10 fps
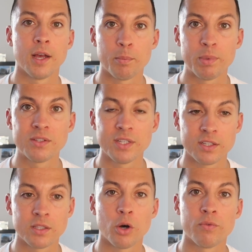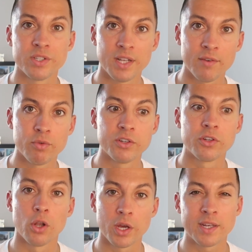a business that offers
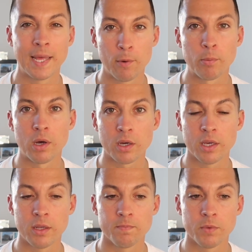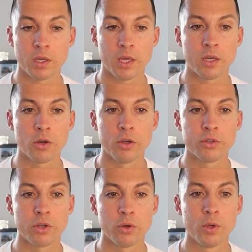leverage like network marketing, okay,
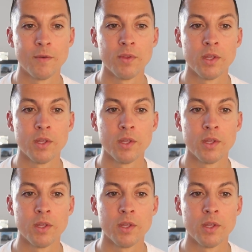guys? So